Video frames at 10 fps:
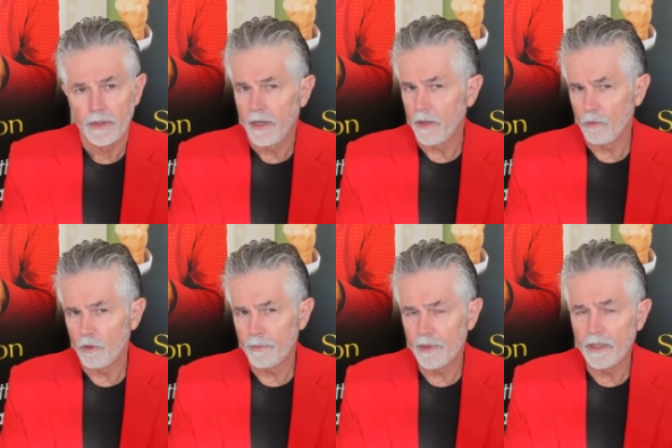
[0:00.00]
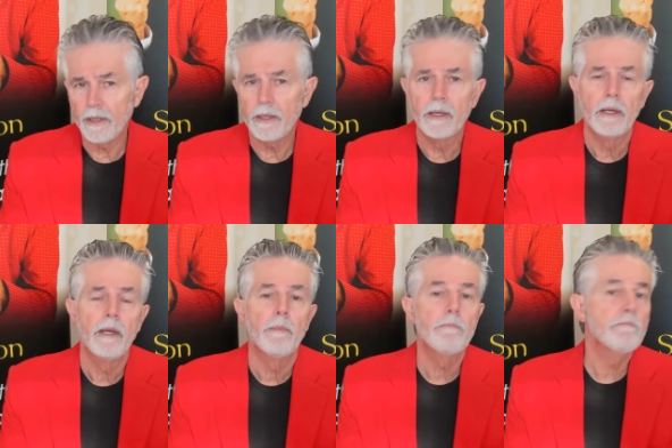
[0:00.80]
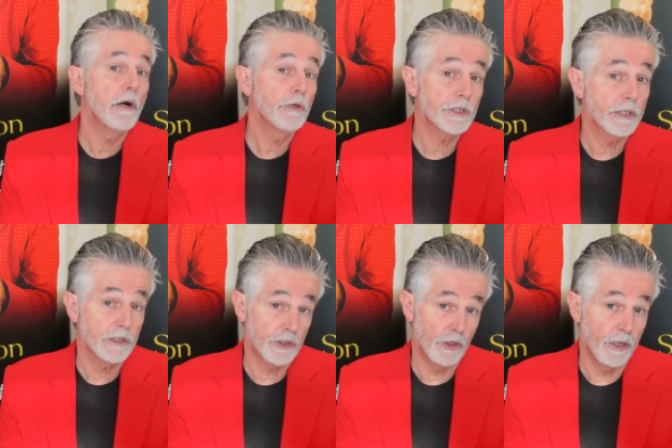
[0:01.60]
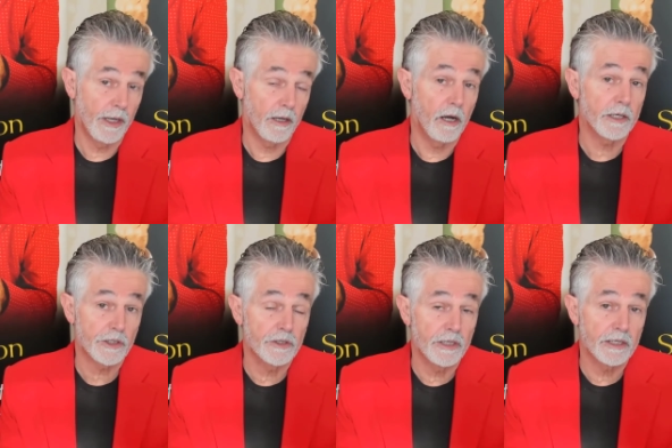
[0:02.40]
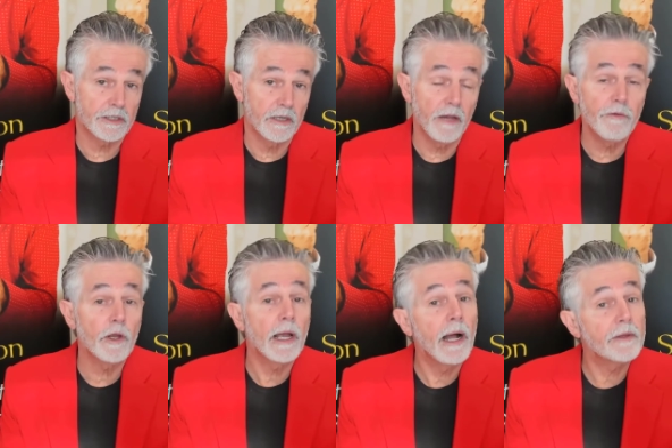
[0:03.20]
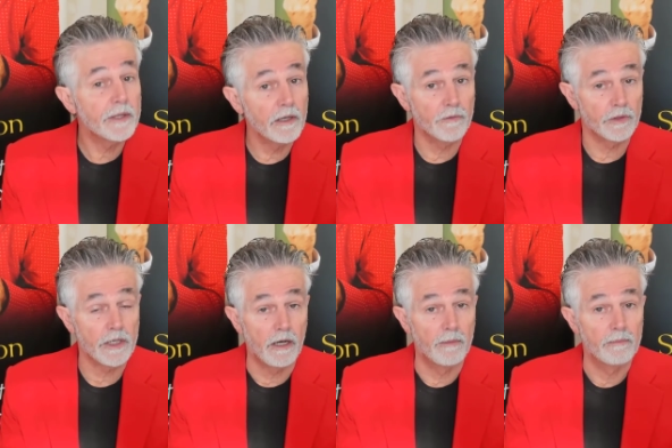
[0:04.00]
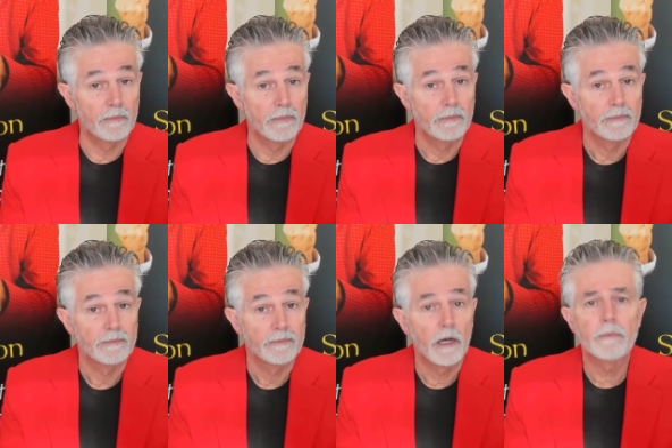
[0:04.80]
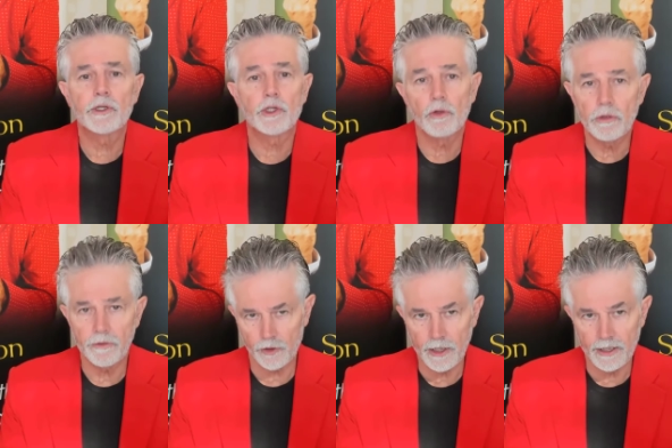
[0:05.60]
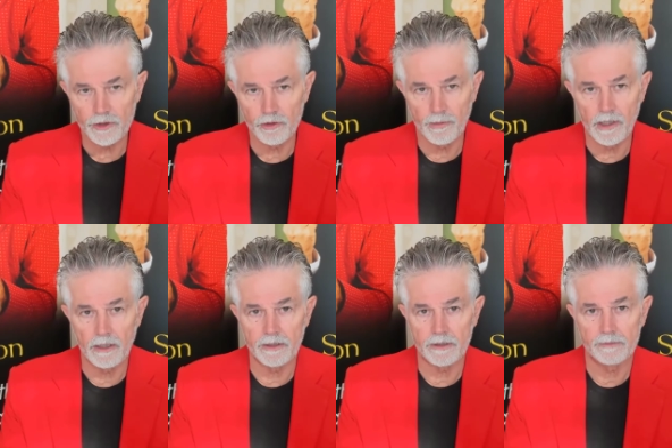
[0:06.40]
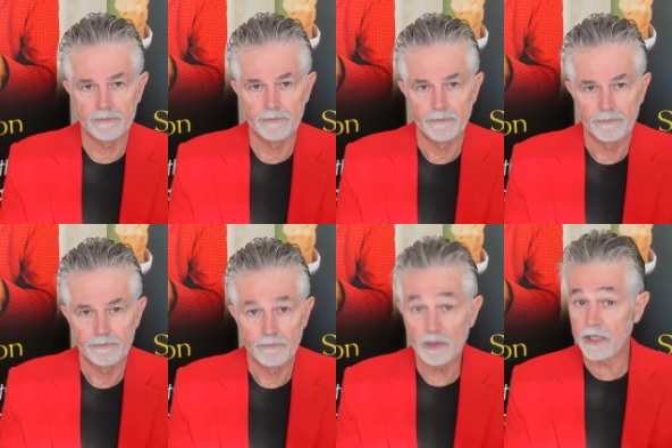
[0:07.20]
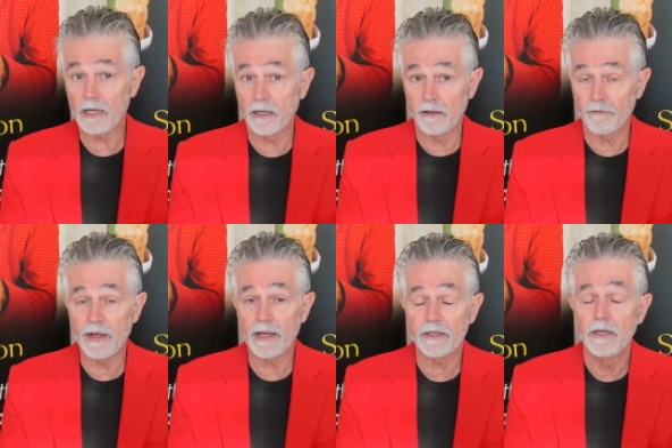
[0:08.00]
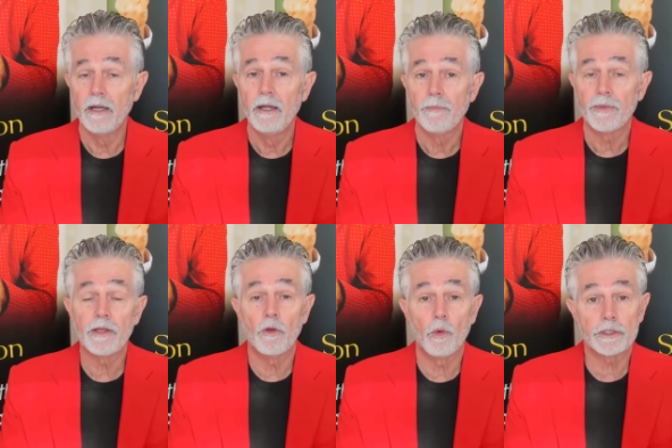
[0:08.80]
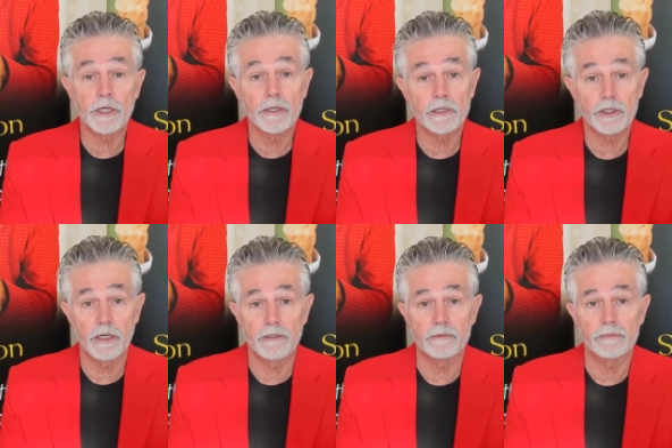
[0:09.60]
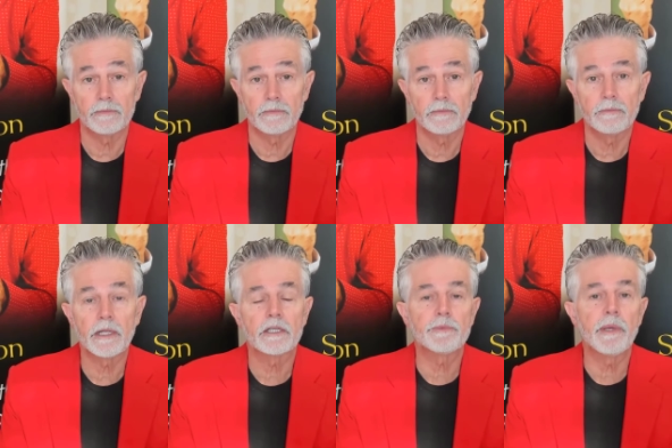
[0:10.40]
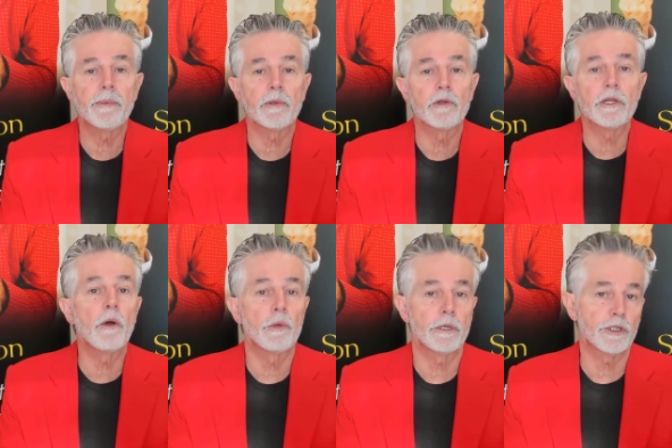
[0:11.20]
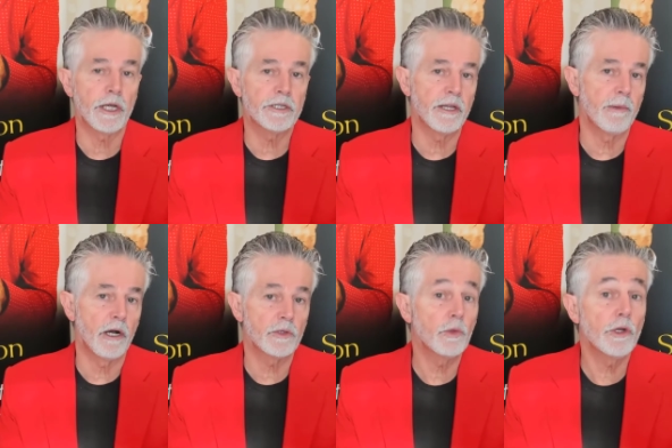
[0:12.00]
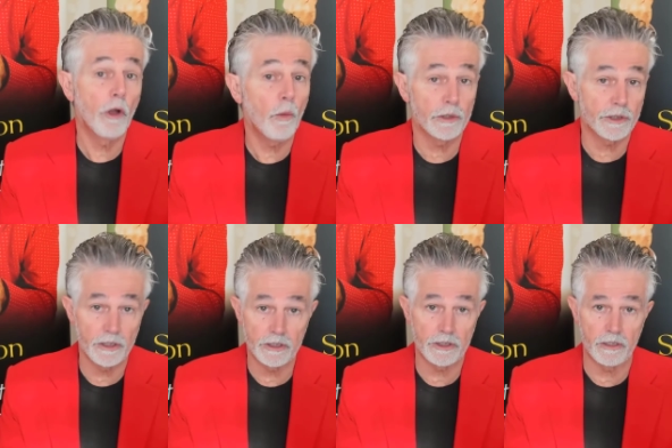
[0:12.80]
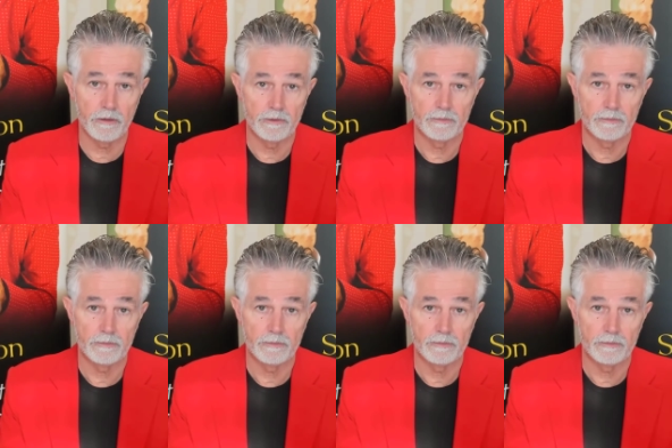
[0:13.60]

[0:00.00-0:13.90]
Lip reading: It would be most concerning, I suggest, if you can't think of a time. I'm sure you've changed your mind, particularly the fact that you're watching this show, because people who don't want to change their minds would not watch this show.